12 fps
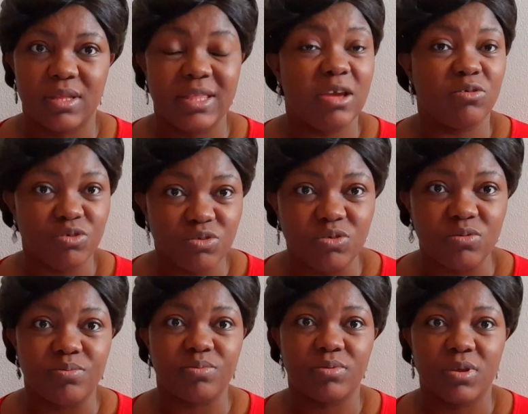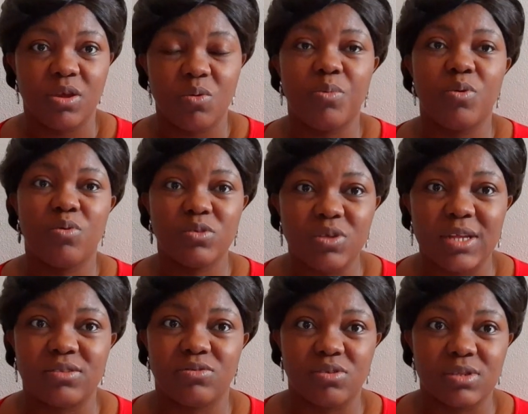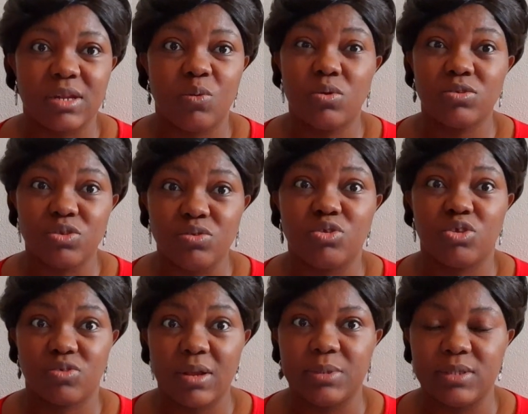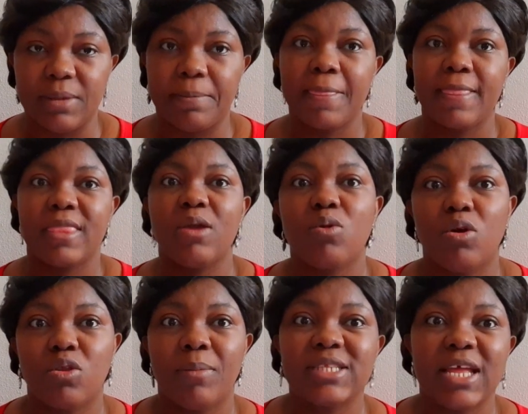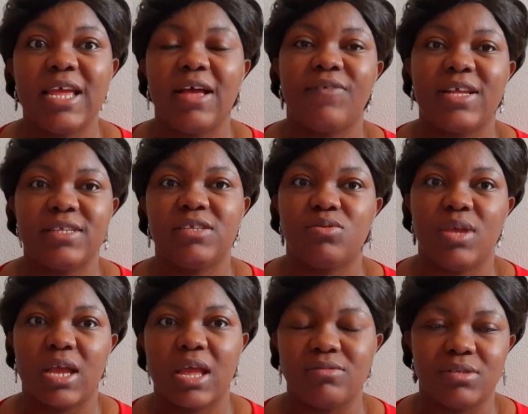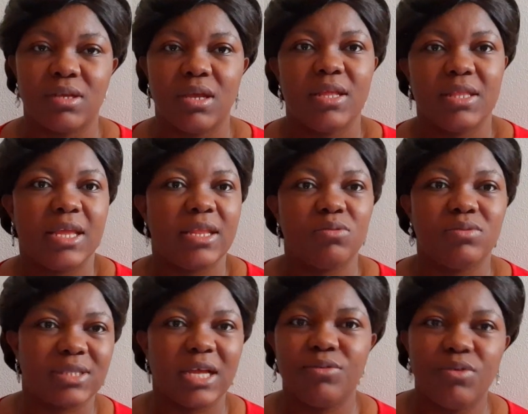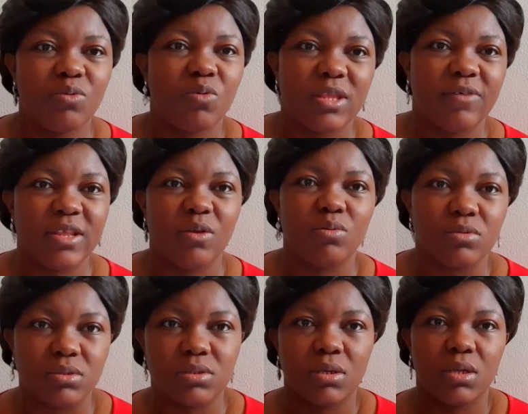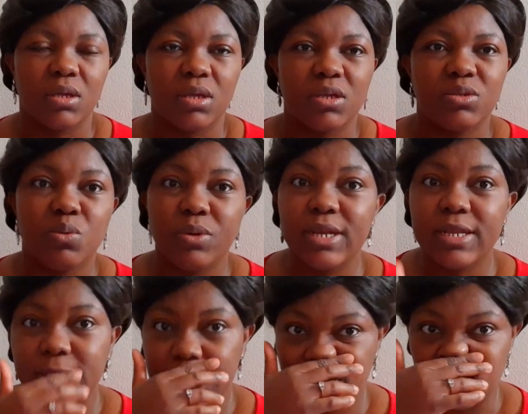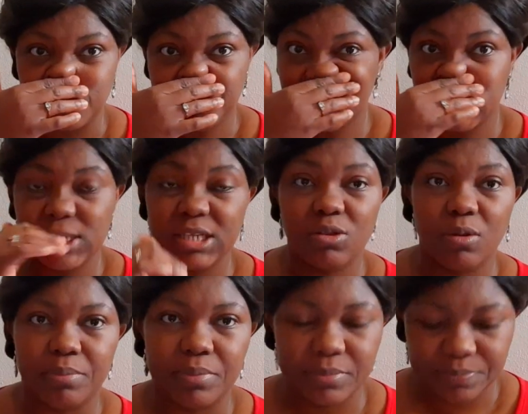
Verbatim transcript: they're on YouTube. But once you are once you subscribe to them, they will automatically have access to your account. Then they will start doing whatever they want. So we really need to sit up